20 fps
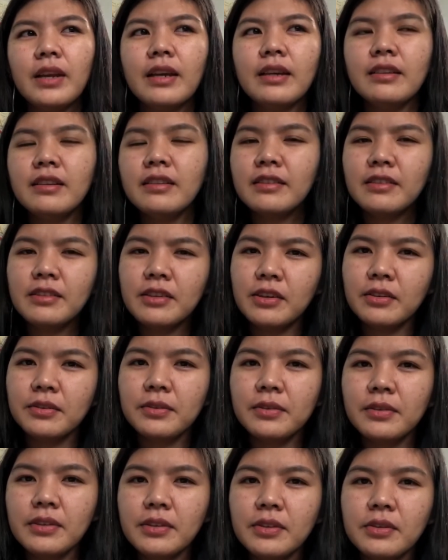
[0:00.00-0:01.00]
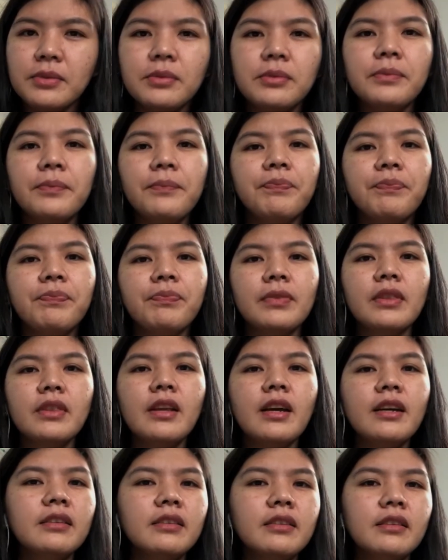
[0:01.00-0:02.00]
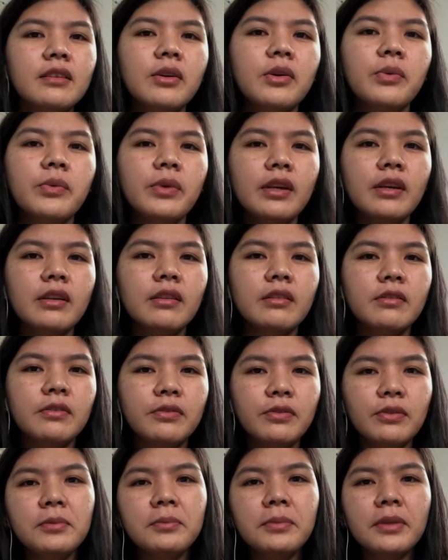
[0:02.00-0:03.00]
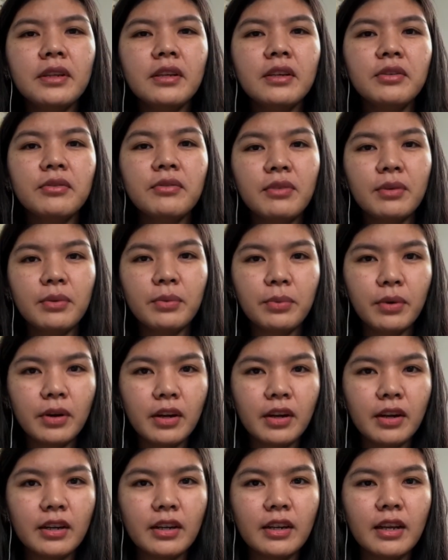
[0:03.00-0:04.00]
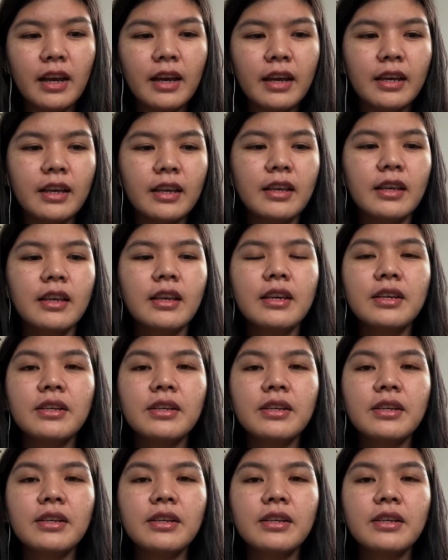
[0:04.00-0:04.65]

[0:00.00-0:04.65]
I didn't know. So, not knowing the full meaning of the word, I